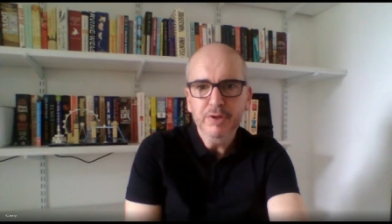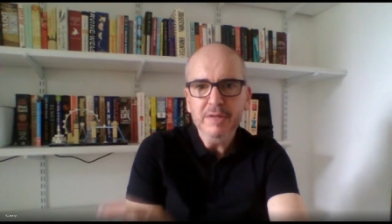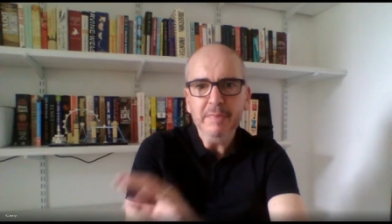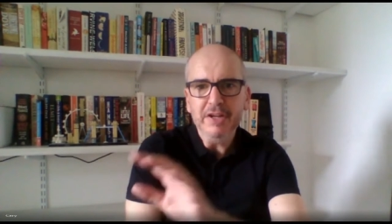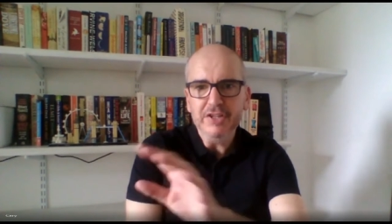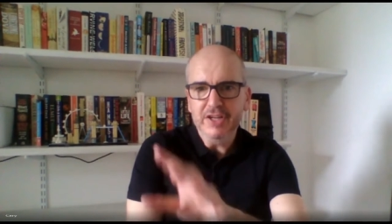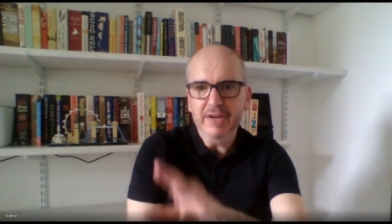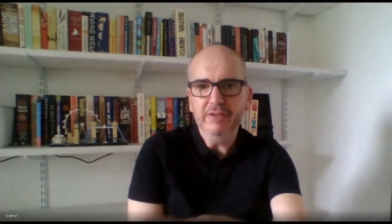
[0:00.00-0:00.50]
pretty
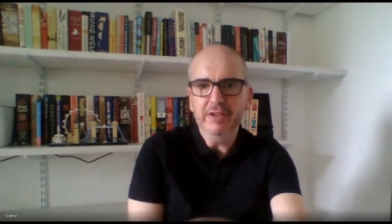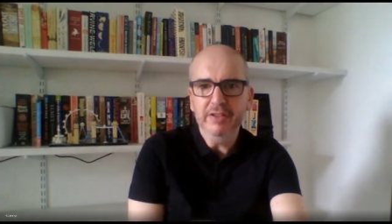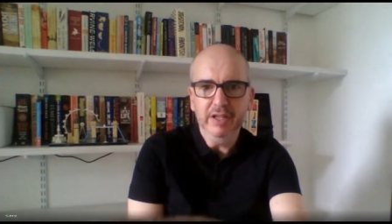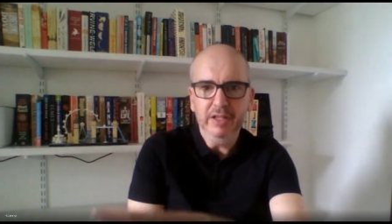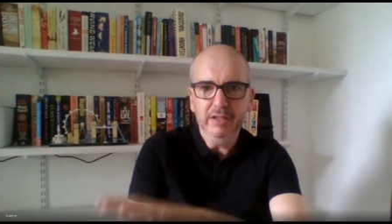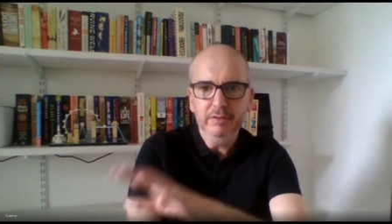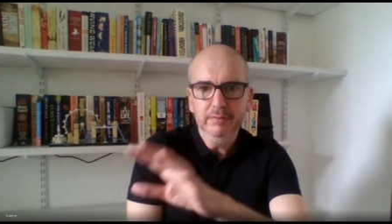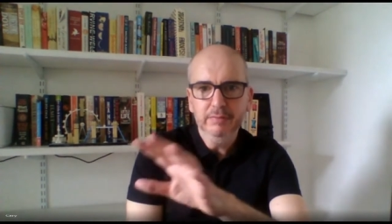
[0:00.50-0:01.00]
much
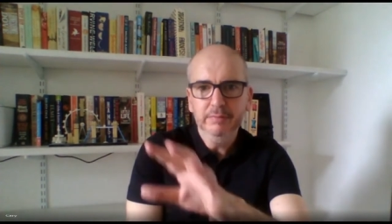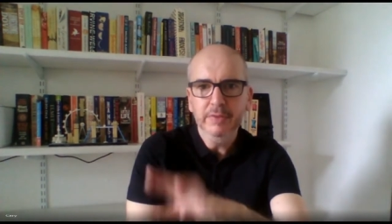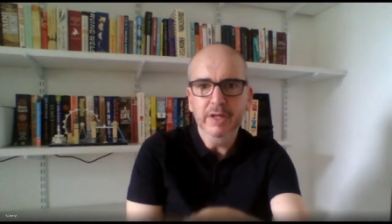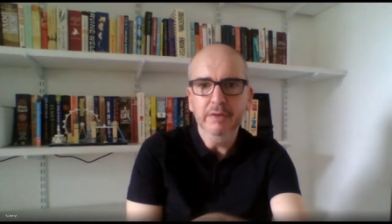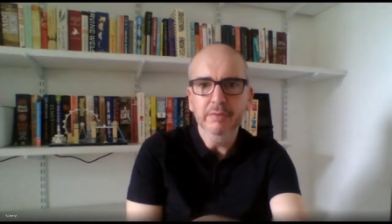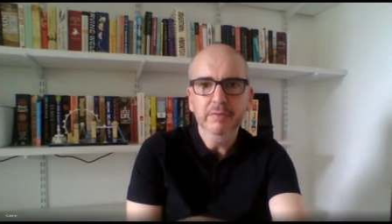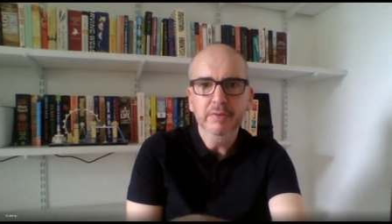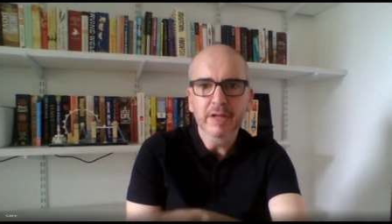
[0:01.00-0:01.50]
everything
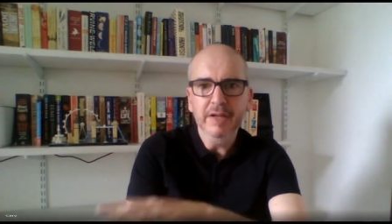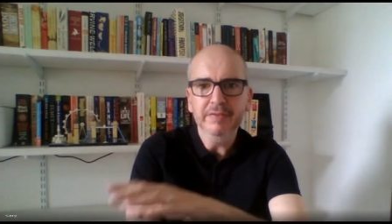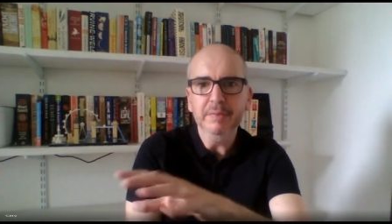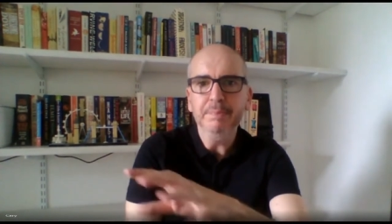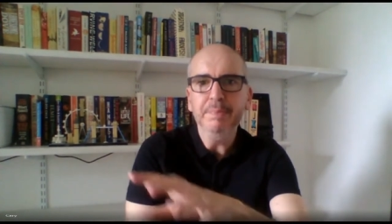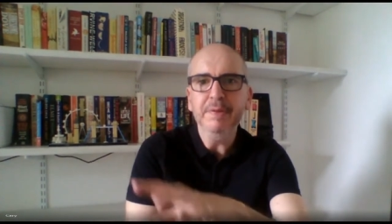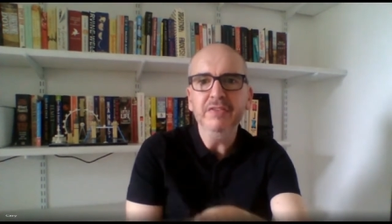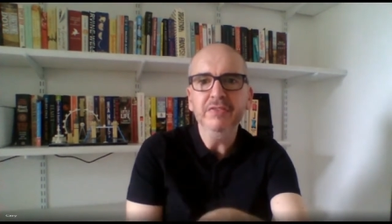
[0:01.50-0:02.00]
you know, has
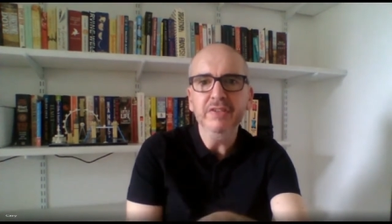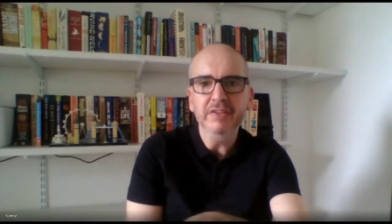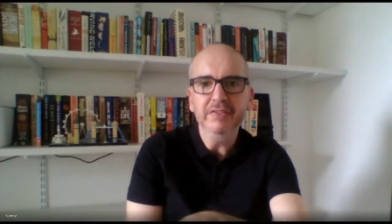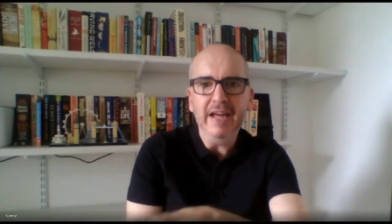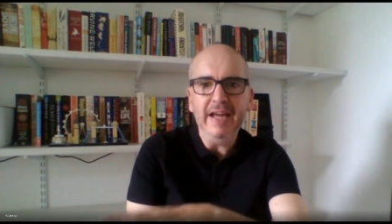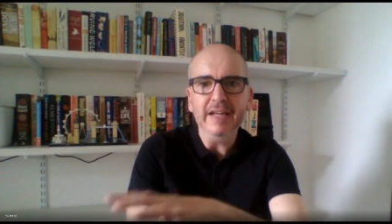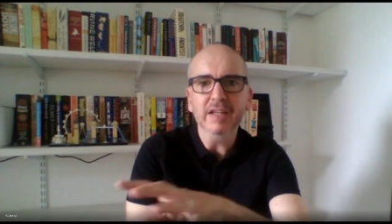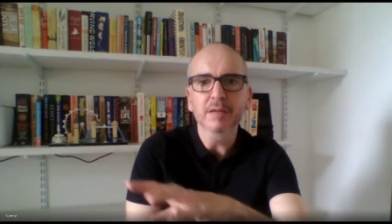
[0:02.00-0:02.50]
a
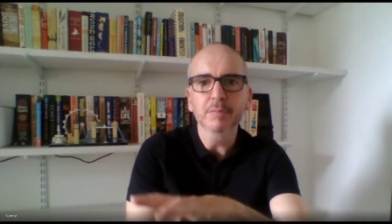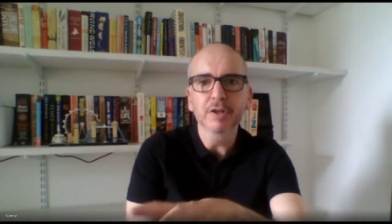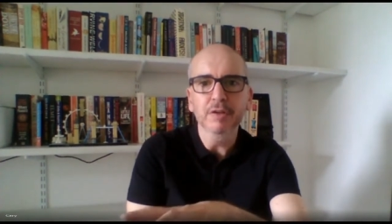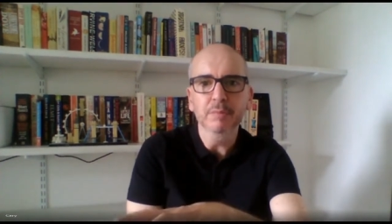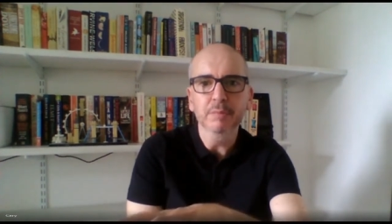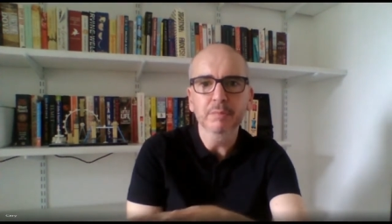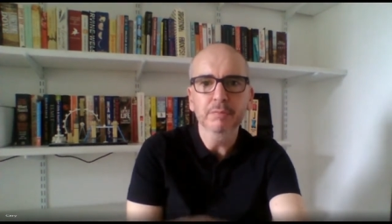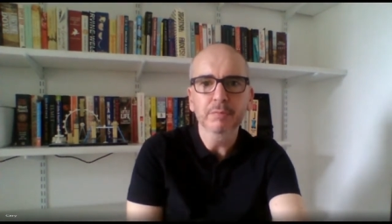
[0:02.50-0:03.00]
business
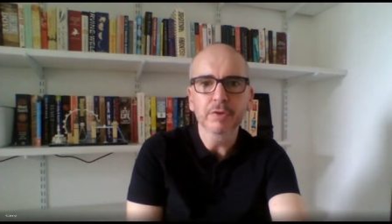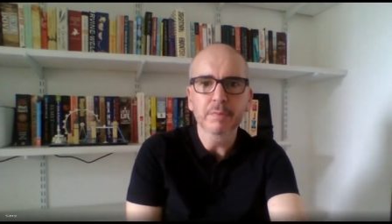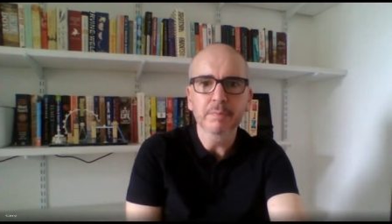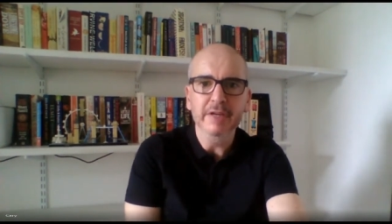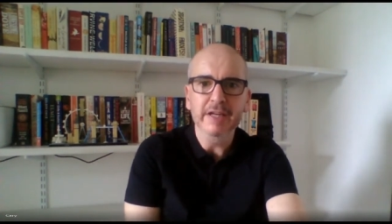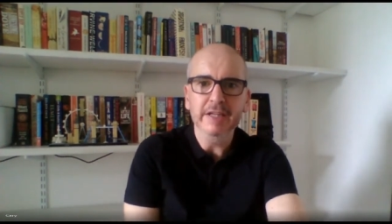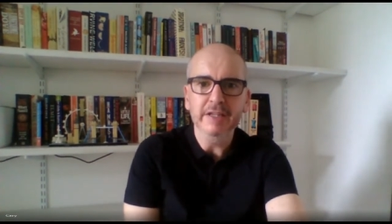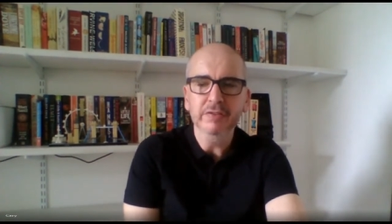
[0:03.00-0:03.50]
acumen
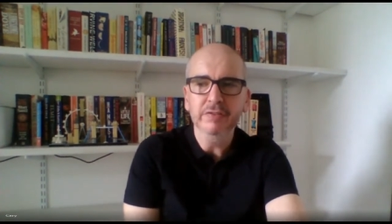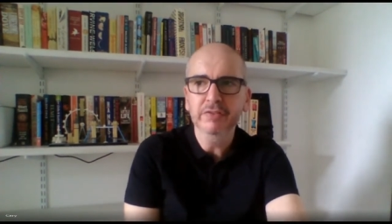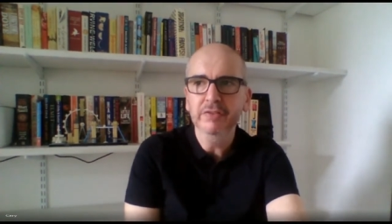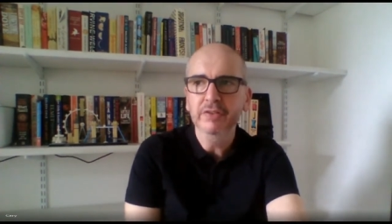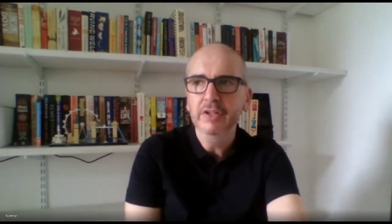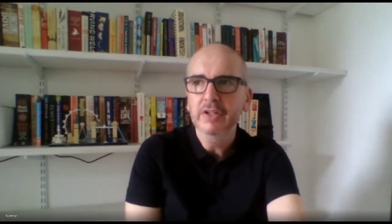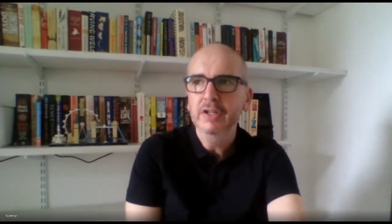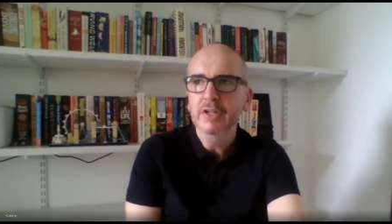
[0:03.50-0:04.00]
that
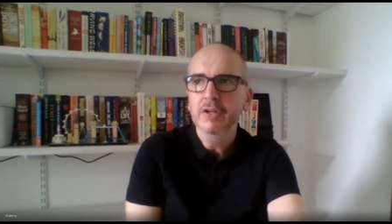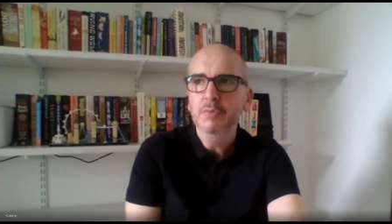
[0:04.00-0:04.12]
means